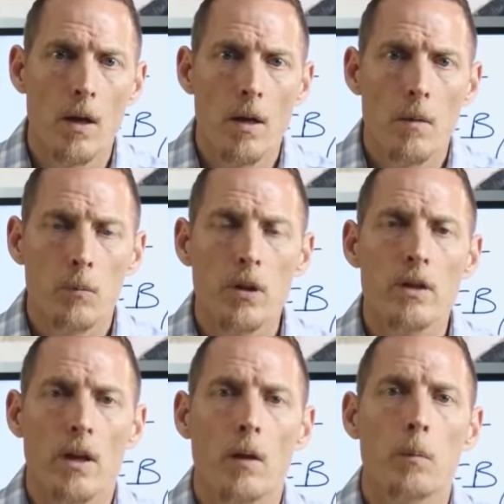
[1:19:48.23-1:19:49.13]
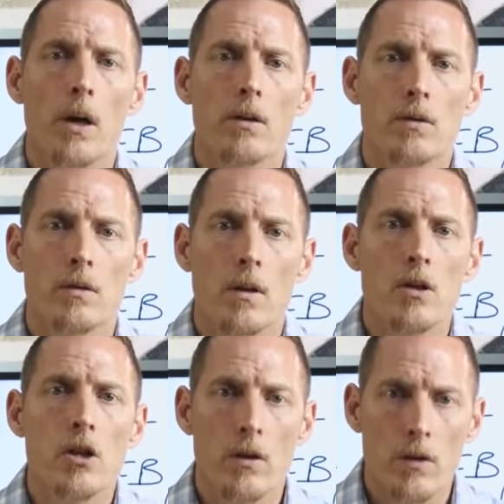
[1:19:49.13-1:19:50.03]
please help us
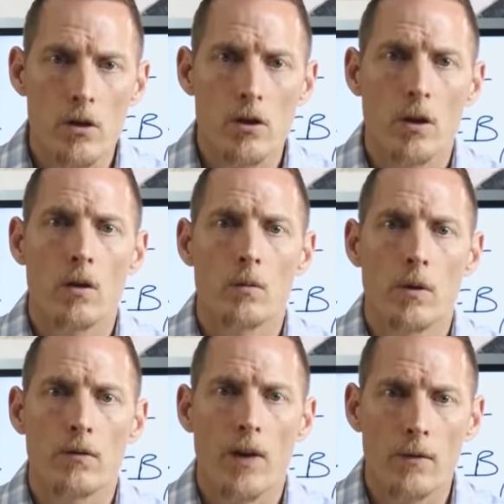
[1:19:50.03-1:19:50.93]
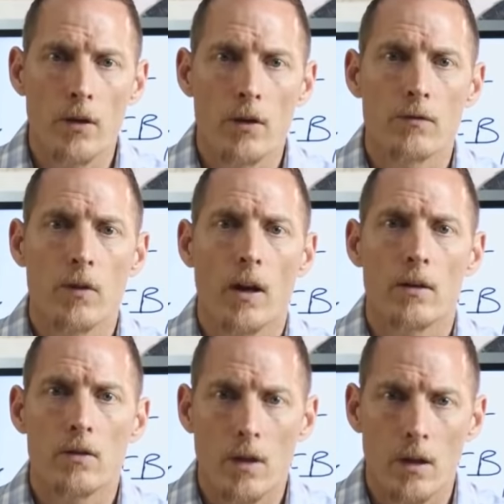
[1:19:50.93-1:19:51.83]
share this show with five other
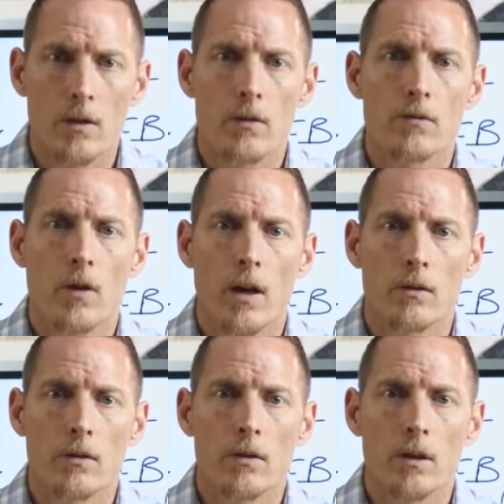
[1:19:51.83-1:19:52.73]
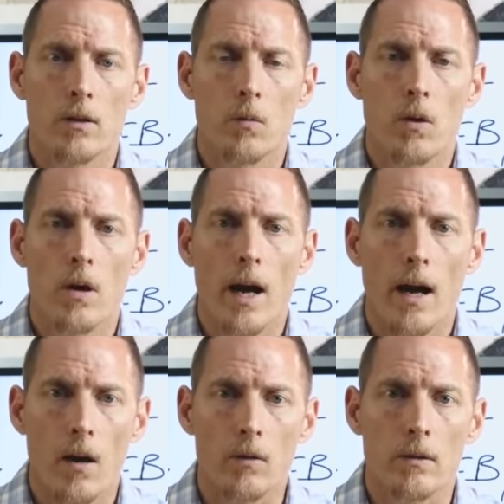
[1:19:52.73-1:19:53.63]
friends, 10 other friends. Let's get the word
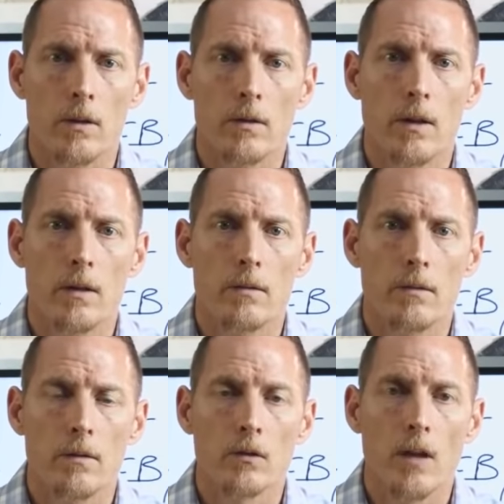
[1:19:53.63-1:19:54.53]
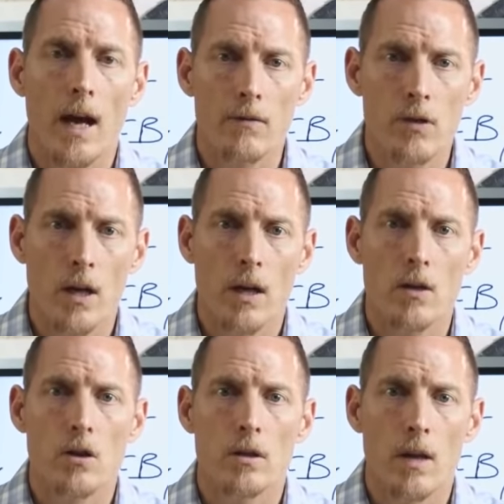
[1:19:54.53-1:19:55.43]
out that, that life change
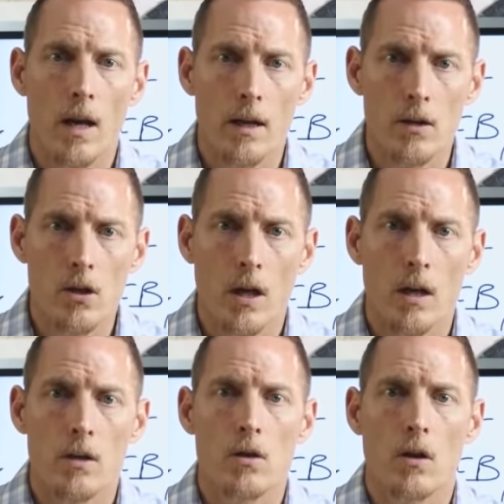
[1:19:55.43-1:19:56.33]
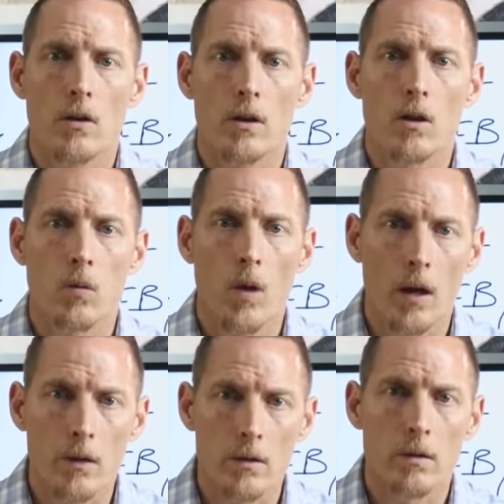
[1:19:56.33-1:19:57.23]
and diet change are the
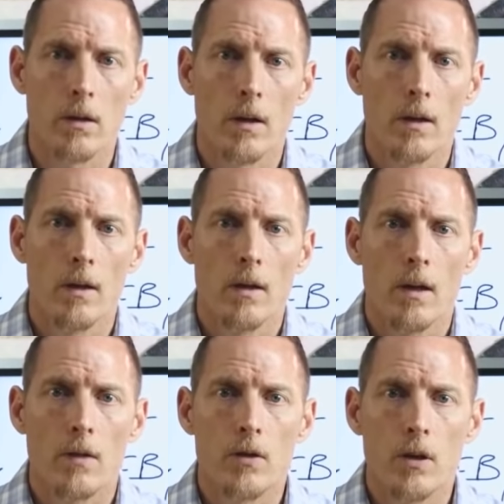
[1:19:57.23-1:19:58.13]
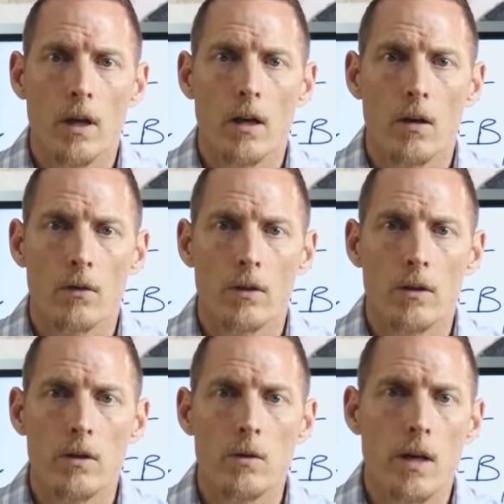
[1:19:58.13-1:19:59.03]
crux of good health and that
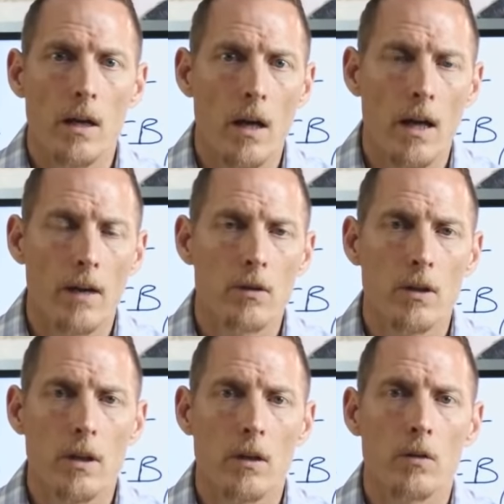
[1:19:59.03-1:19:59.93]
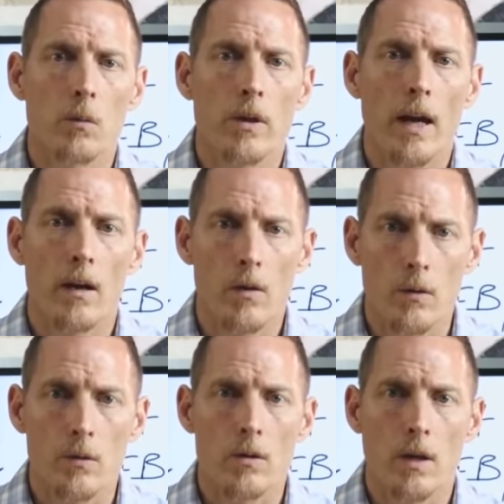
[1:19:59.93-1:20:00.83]
you cannot have good health without
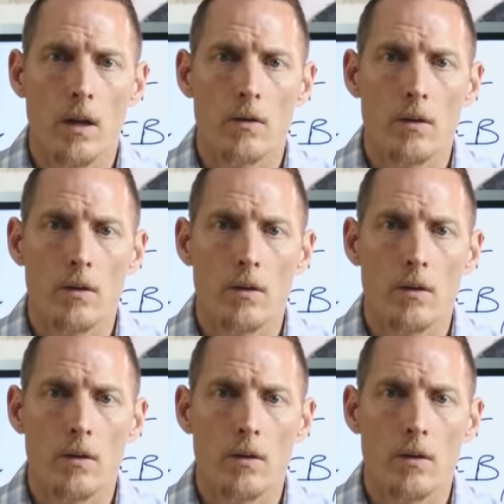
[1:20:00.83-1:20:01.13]
those things. And